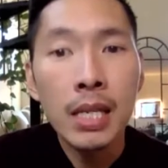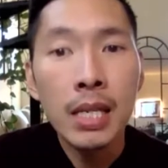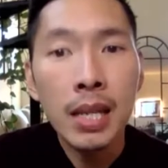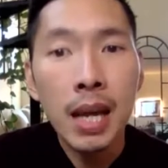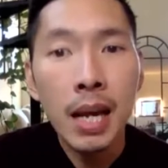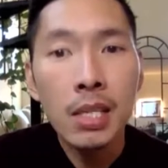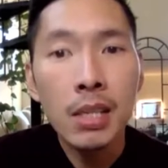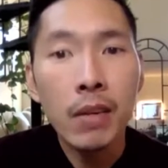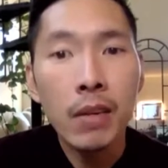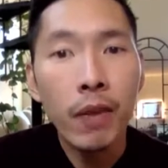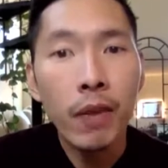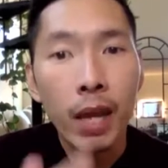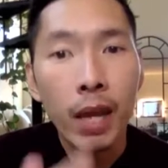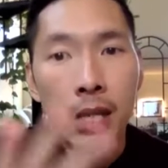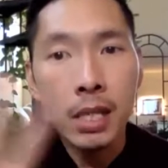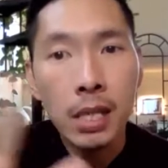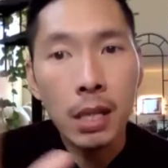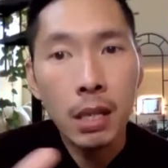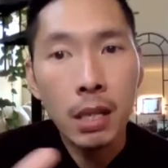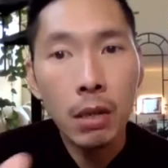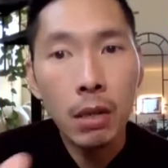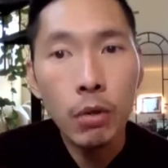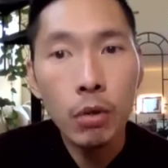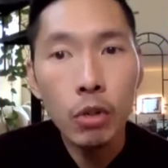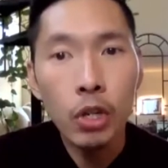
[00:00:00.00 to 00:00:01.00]
kinds of
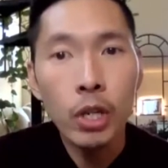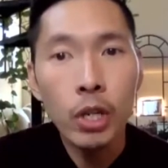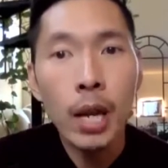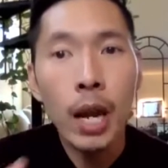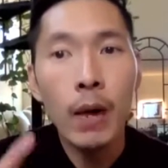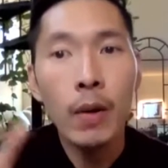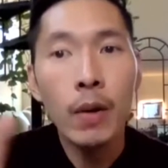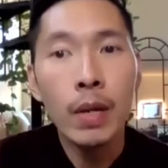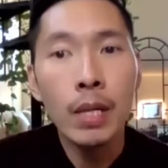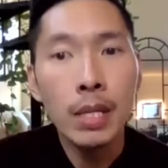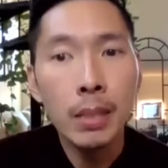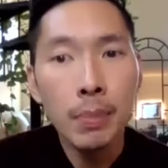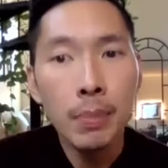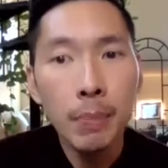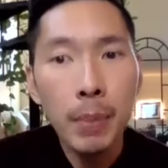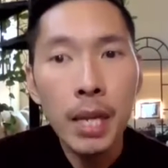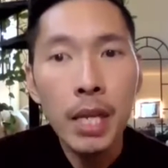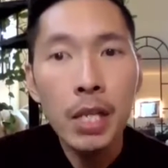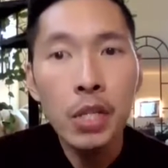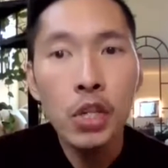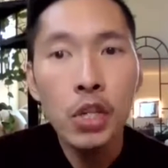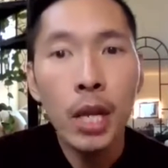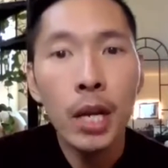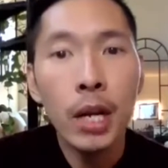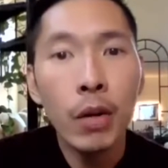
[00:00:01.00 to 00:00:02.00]
exclusionary
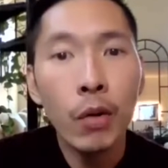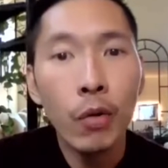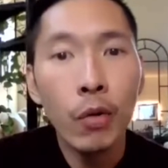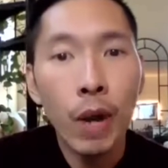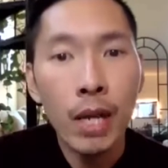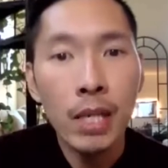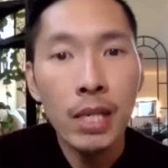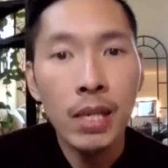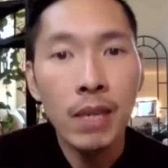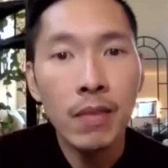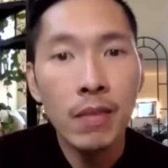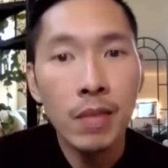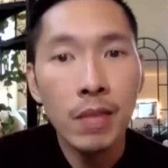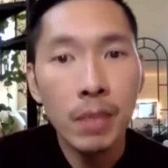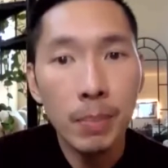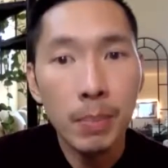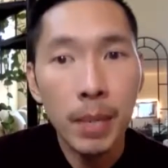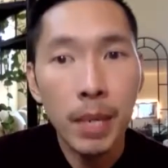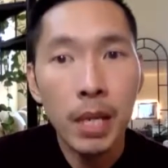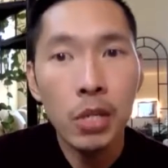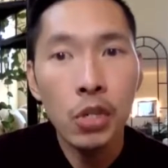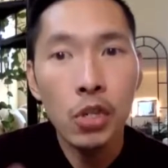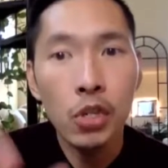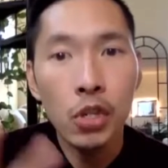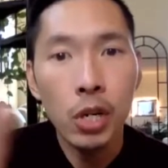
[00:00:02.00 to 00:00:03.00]
speech and aggressive
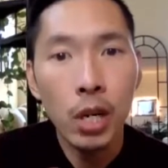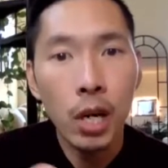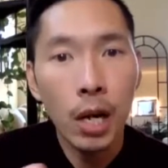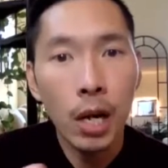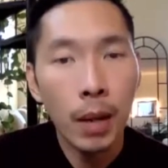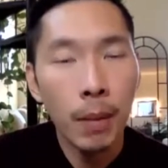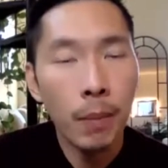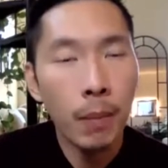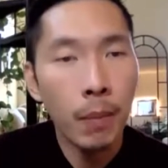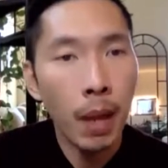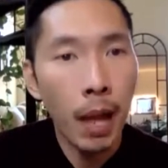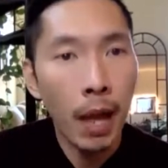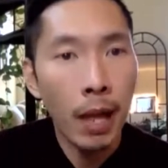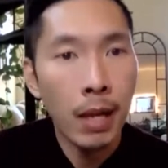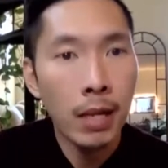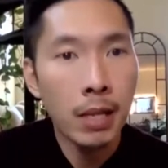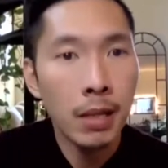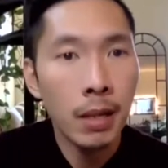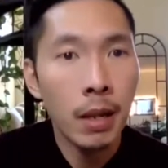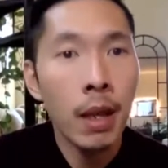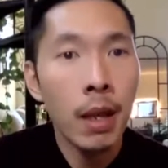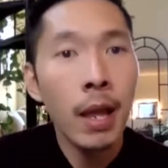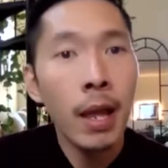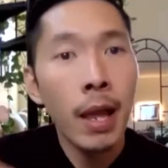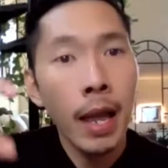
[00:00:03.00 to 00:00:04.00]
speech
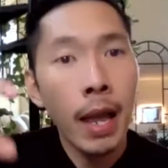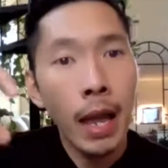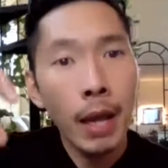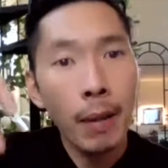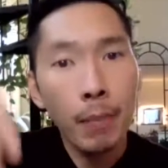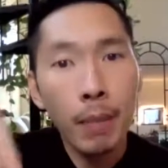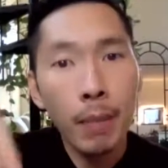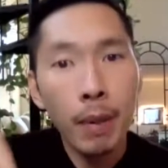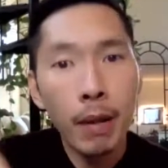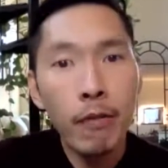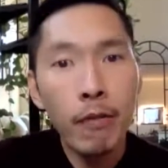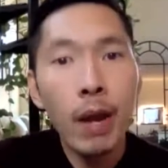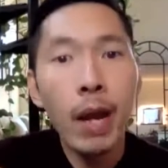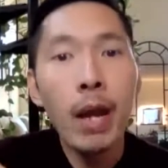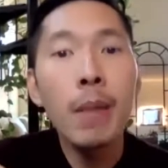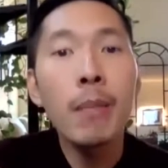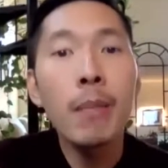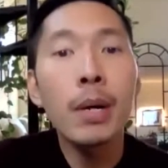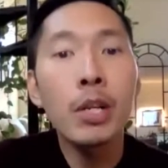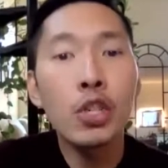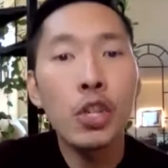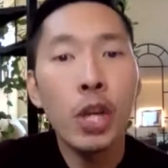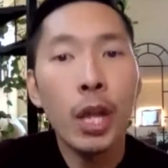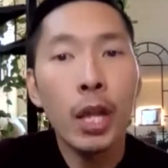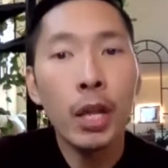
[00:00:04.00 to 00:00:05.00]
had been very
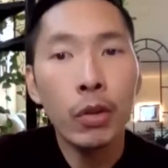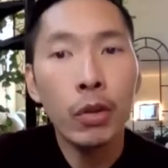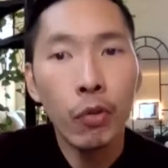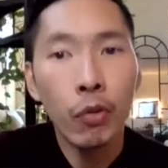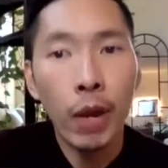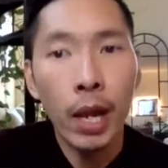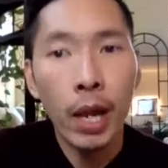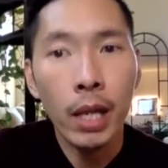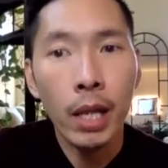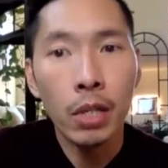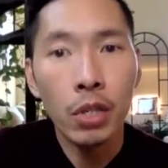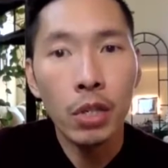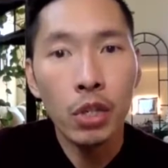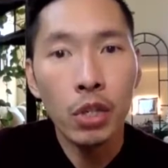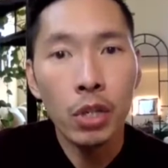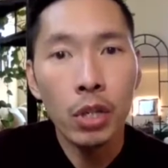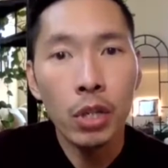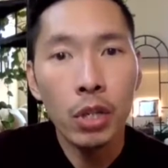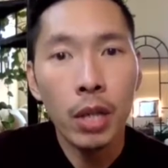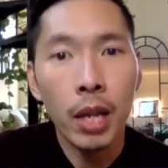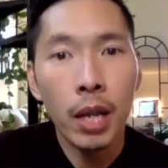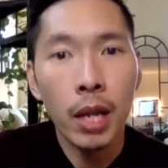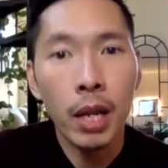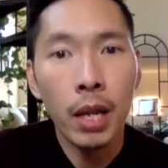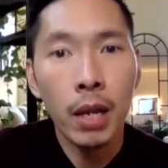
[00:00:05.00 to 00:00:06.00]
much
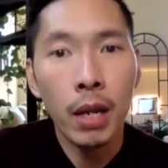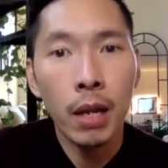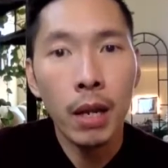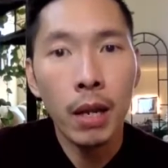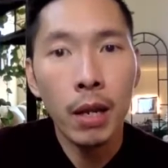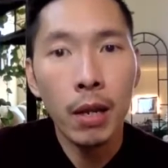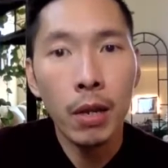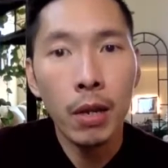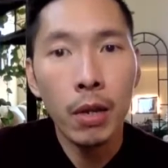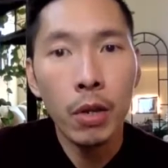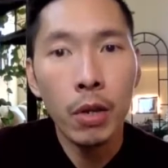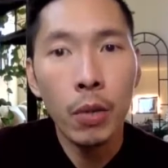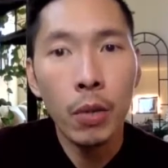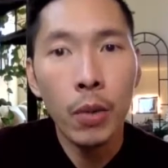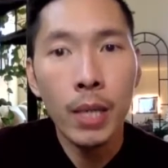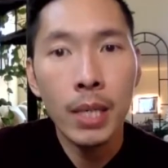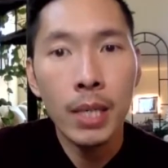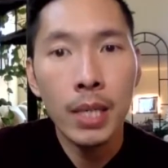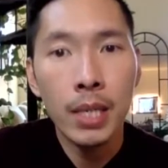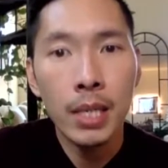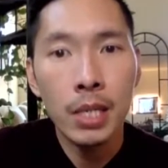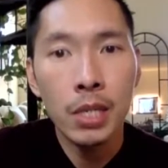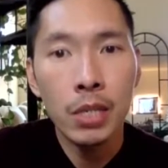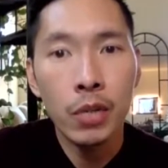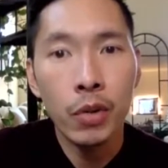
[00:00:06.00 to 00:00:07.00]
entrenched in US
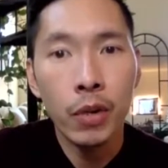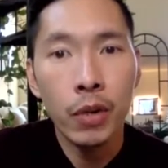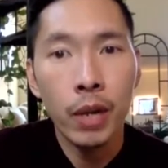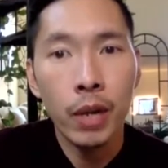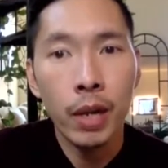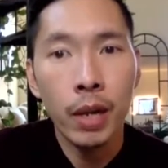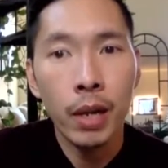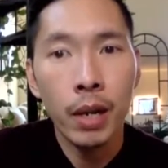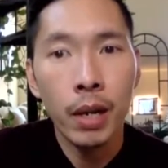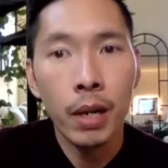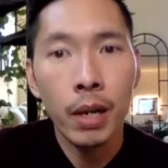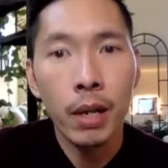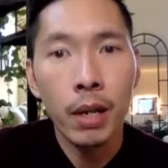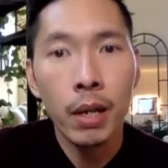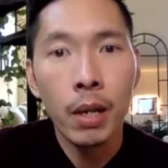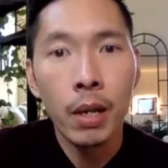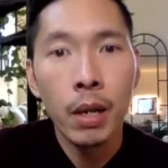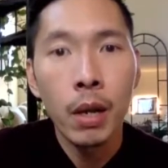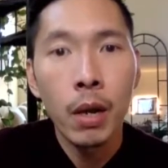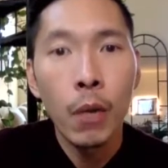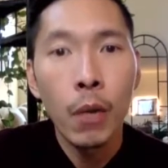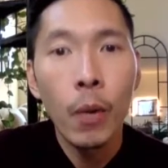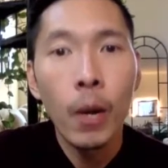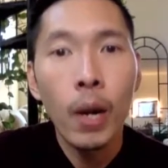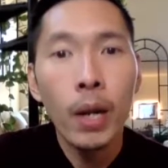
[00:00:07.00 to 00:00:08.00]
history,
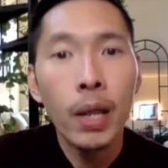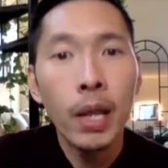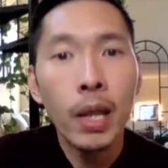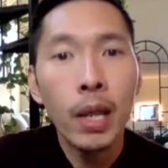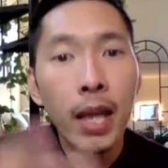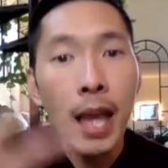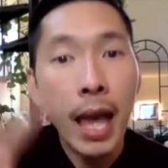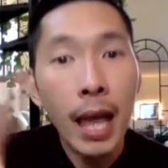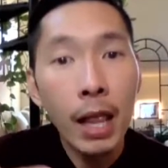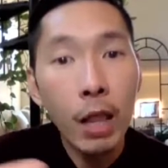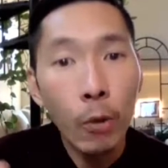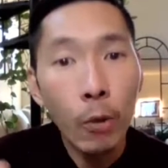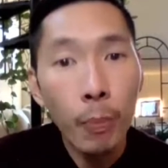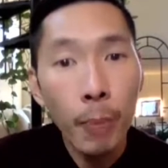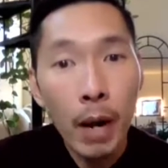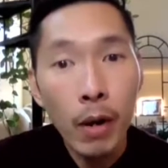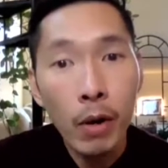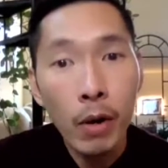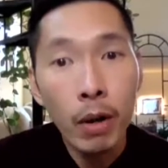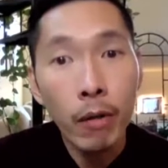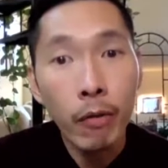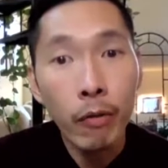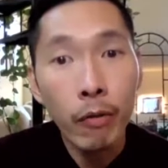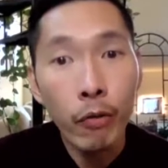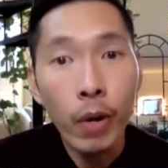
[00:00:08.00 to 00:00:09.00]
where the yellow
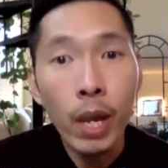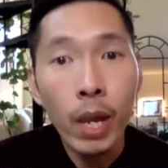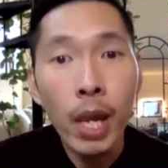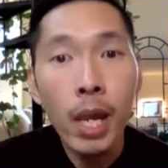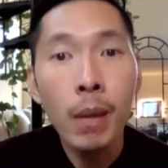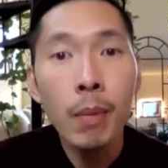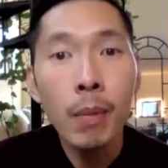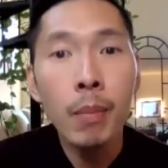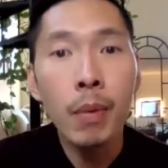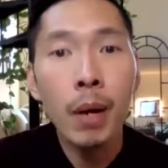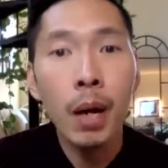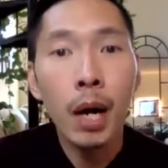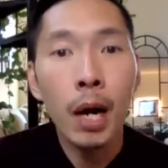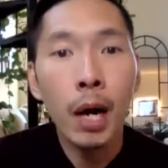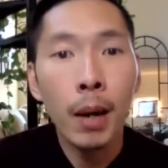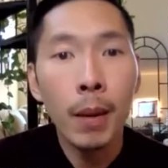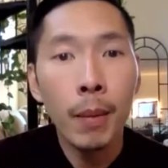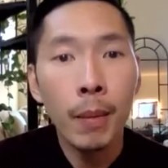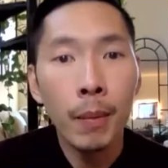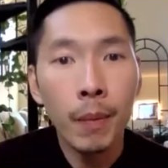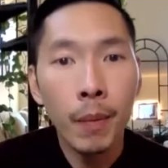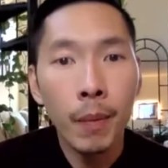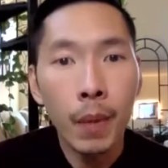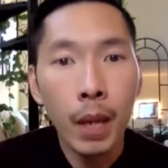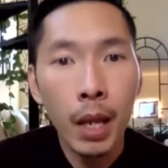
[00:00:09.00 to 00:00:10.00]
peril frame,
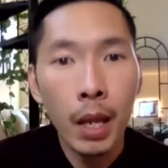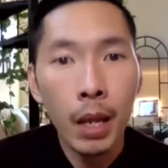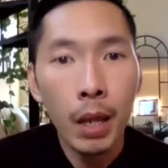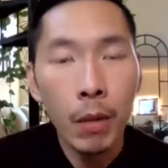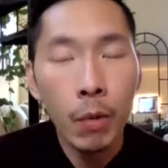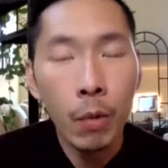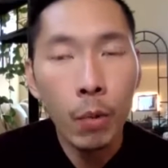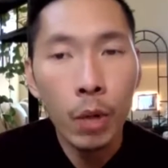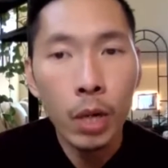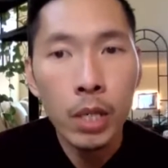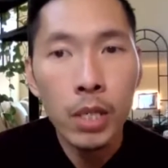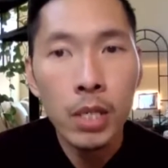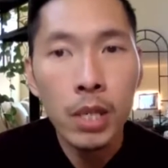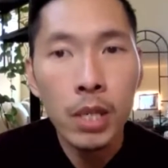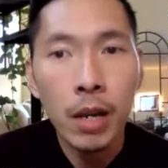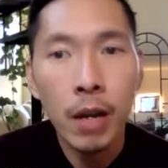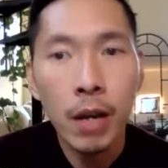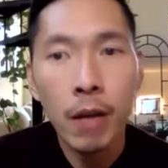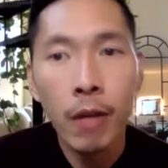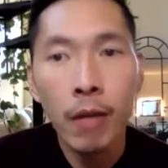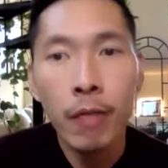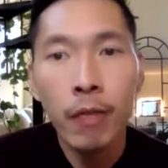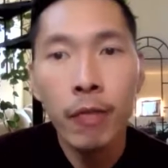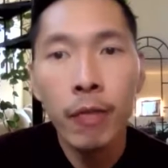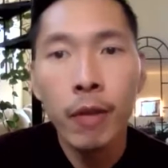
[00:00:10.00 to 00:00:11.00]
in the words
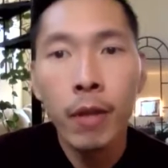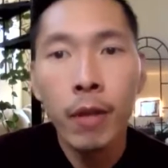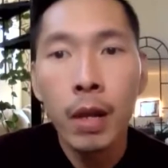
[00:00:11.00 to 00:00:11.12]
of